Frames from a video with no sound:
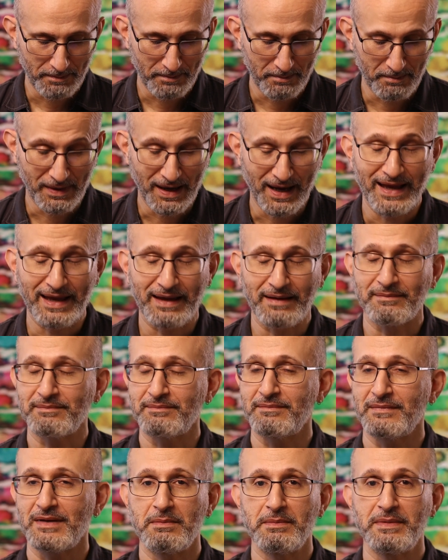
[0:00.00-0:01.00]
my
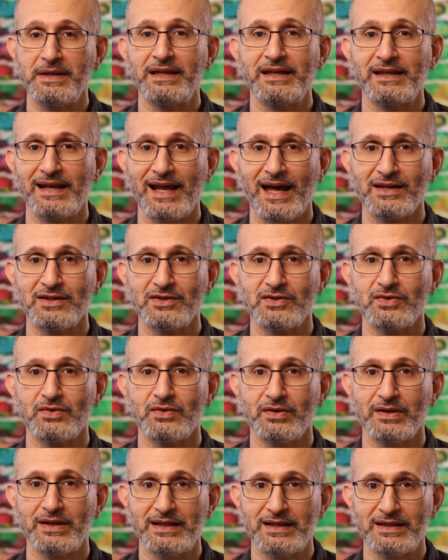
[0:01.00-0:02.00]
immediate
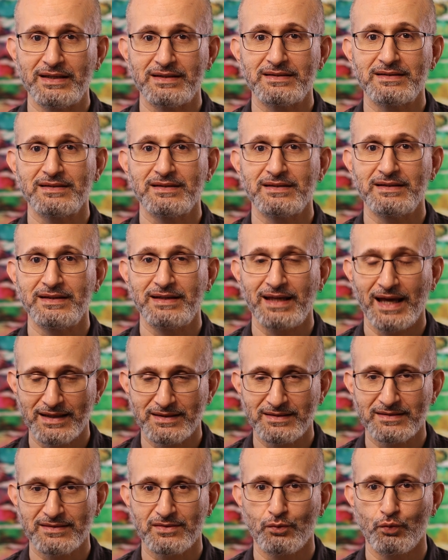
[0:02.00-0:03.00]
answer is
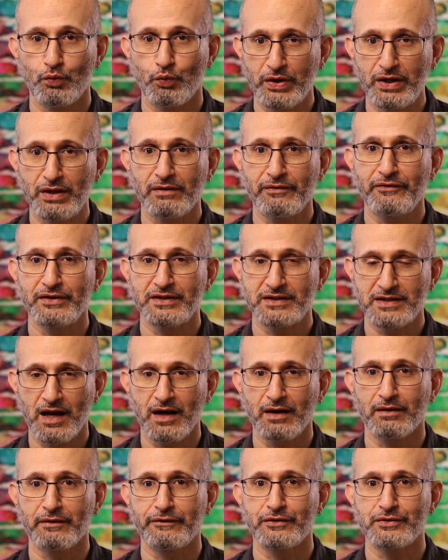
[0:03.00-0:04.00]
yes, real
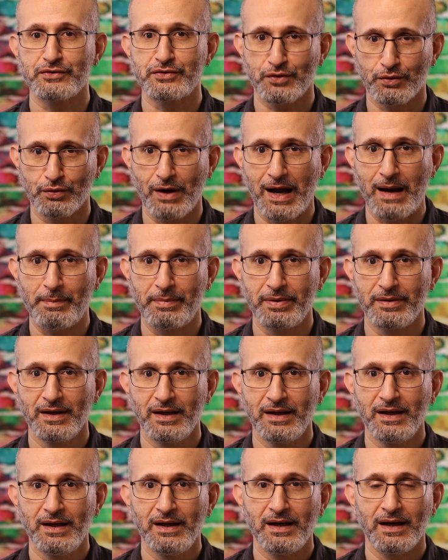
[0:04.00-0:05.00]
photographers crop.
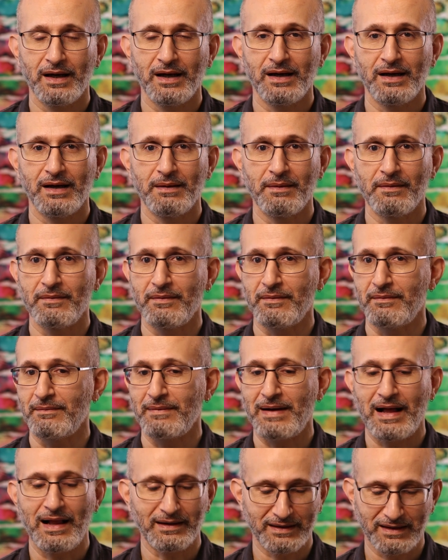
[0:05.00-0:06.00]

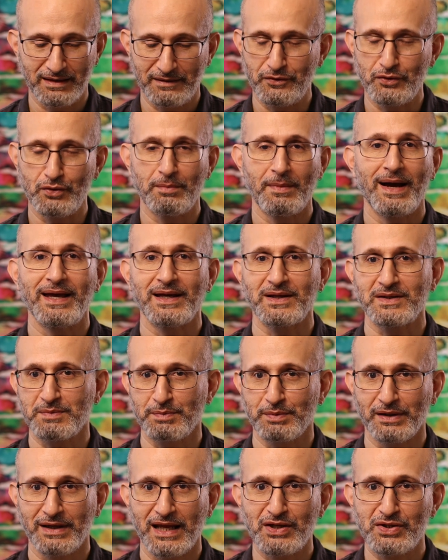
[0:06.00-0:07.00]
I'll give you my
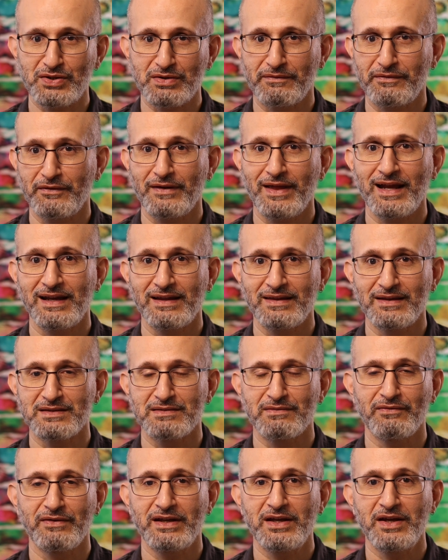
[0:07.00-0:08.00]
explanation for that in this
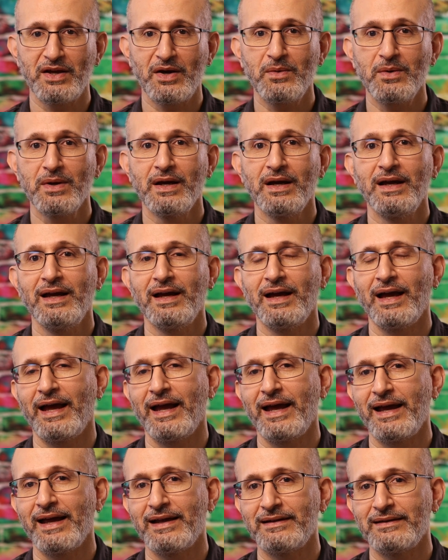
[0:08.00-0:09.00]
video,
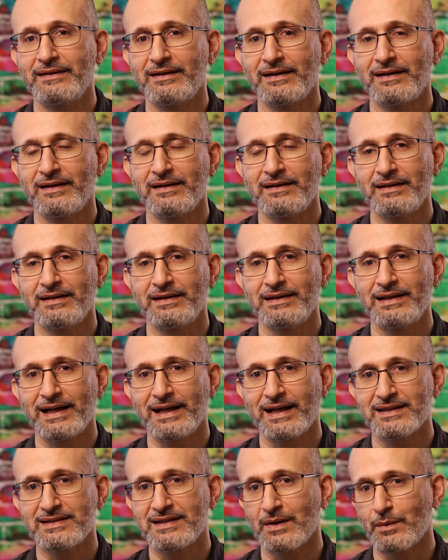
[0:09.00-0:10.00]
and
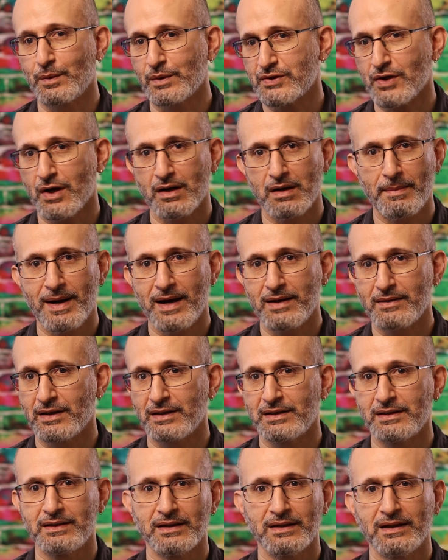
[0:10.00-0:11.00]
like I said, we'll talk about a
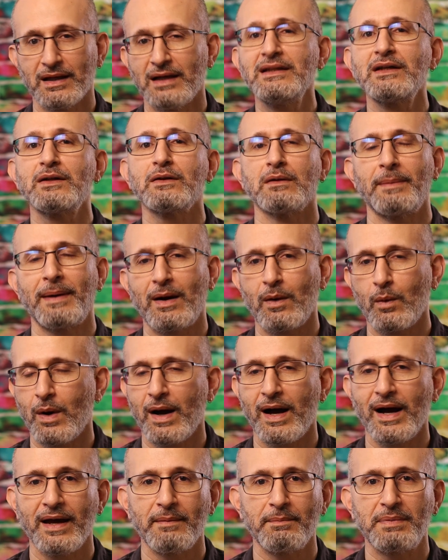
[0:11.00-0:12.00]
little about
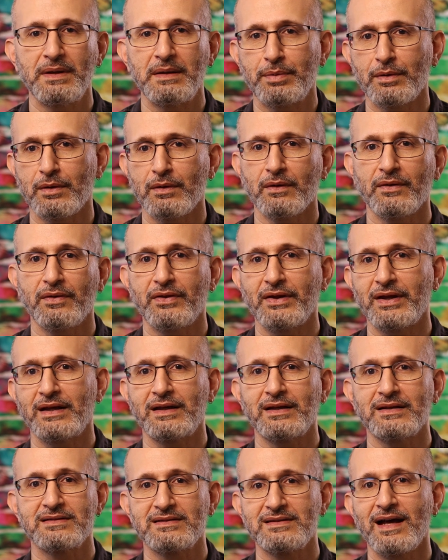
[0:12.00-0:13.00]
why people
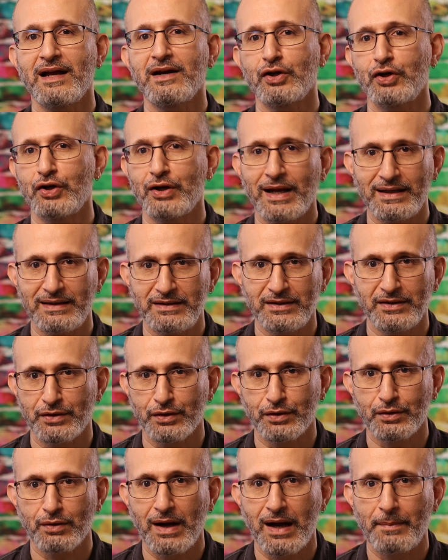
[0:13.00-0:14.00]
think it's not a good idea to
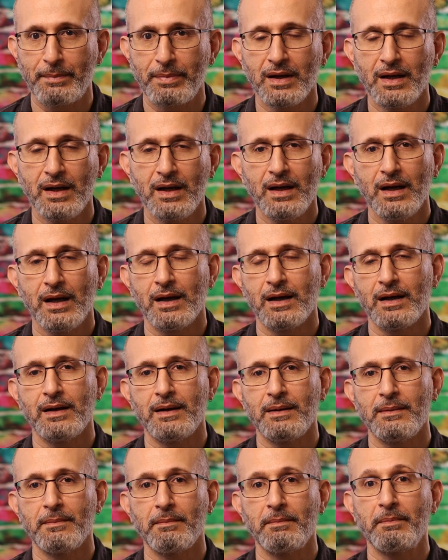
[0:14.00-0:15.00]
crop.
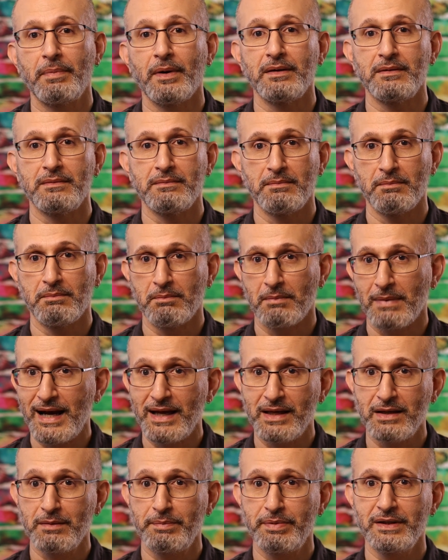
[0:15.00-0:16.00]
But
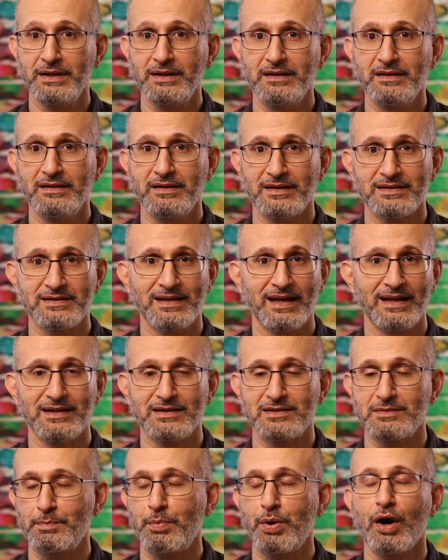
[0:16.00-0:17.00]
my opinion is that
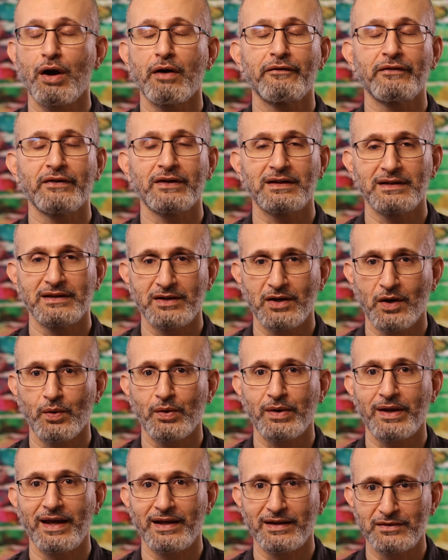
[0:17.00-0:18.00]
it's perfectly
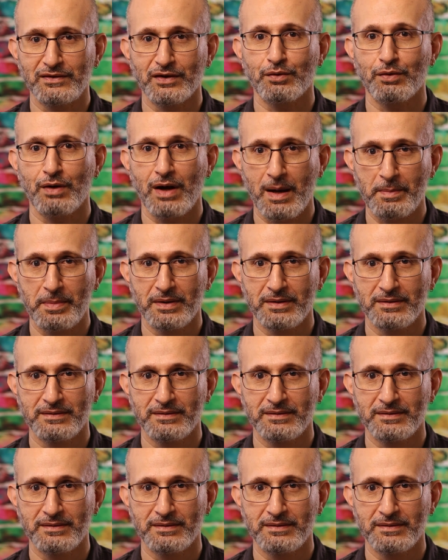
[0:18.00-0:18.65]
okay to crop.